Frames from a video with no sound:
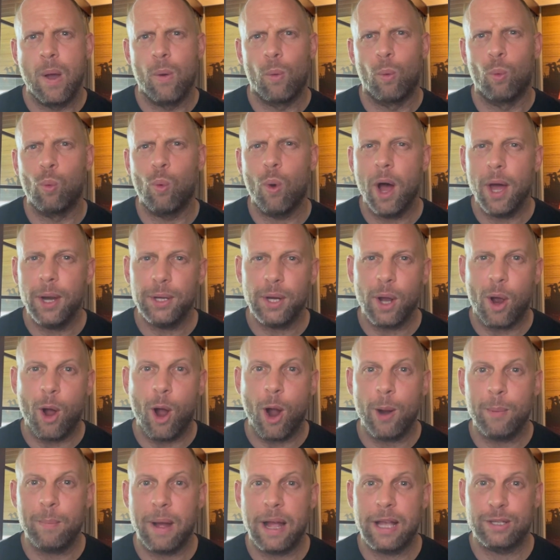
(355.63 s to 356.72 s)
what
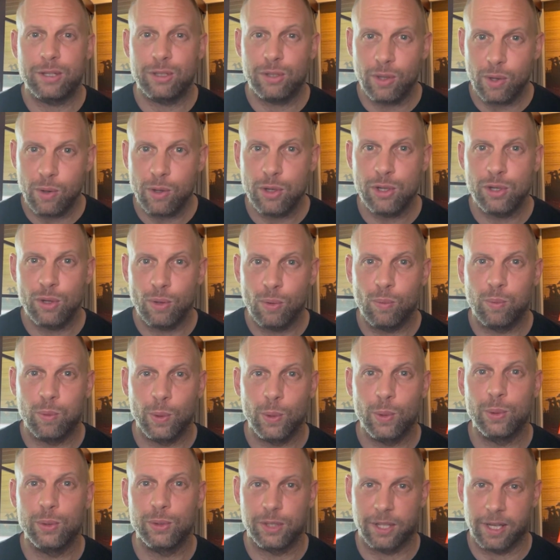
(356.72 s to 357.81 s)
are my social
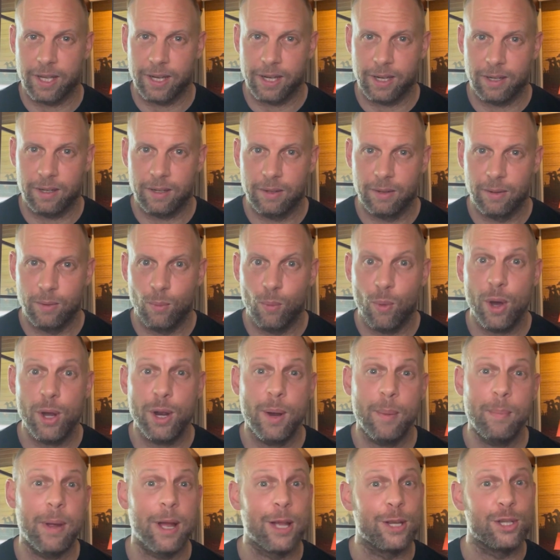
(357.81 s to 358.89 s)
rules here? What
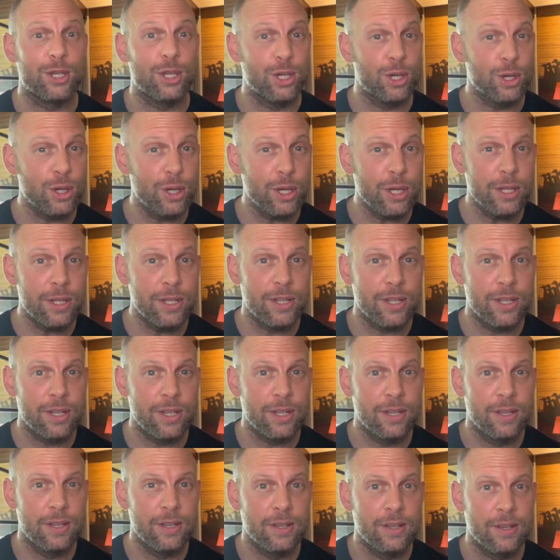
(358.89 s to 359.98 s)
are my
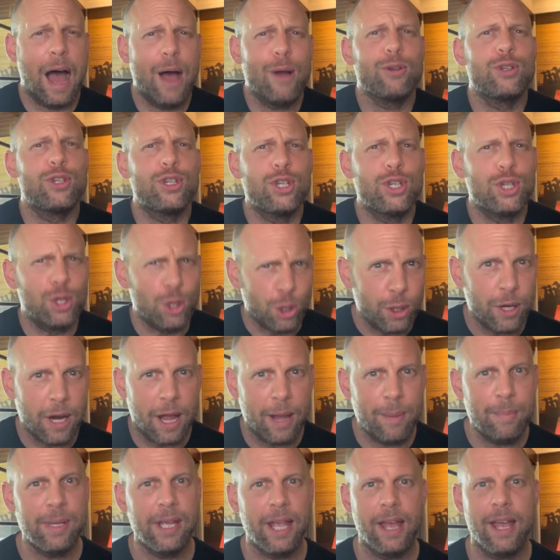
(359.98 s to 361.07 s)
shoulds? How should
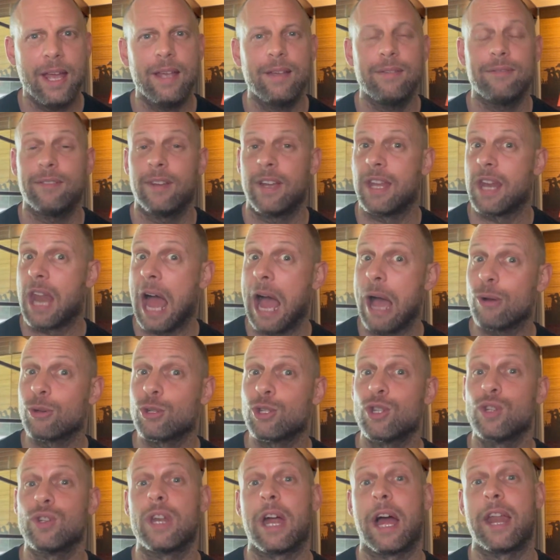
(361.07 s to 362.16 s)
I behave and how
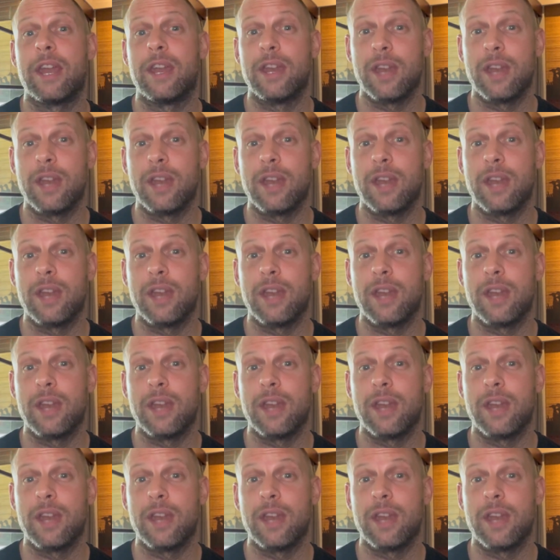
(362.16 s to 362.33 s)
should I